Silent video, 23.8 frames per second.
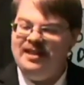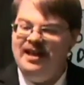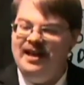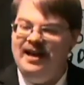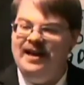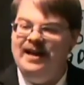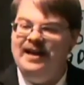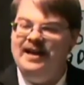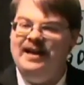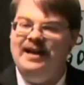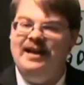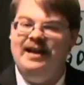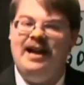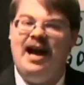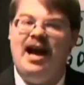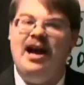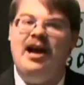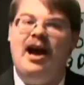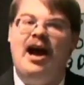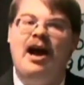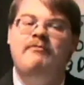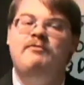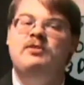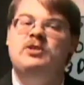
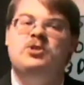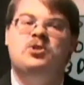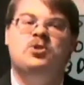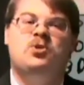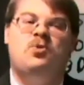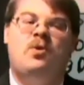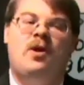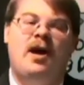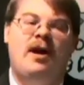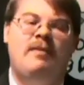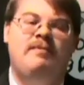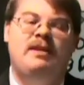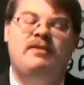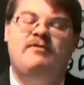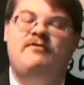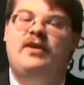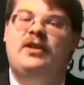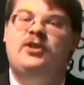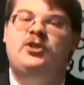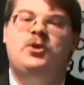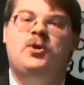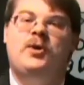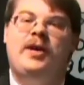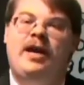I've described
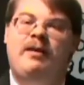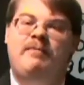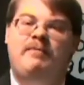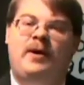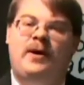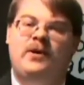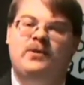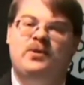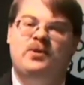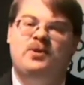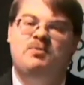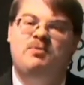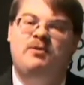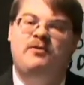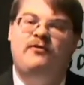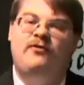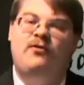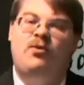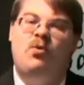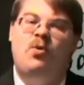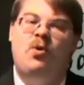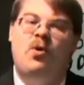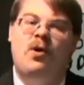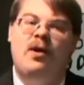adventure game puzzles
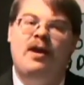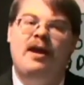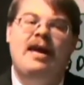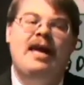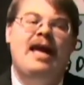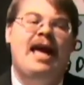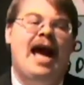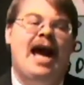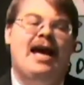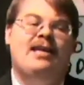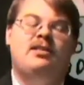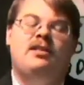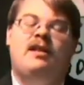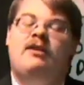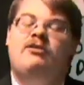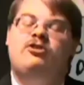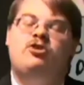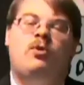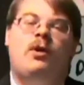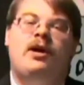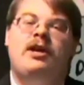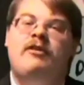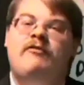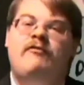before as like
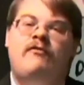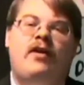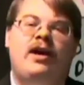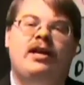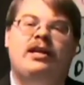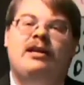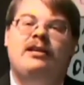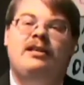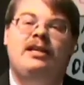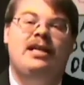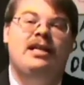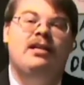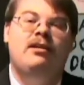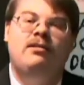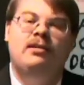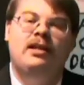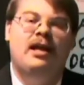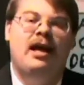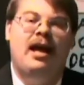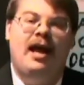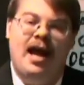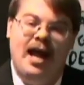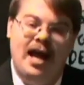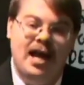trying to find a needle
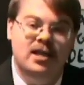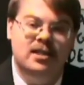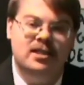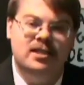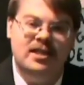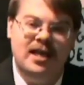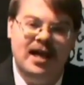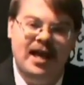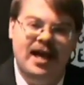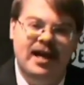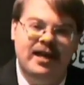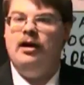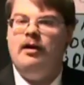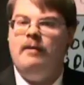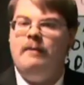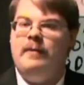in a haystack,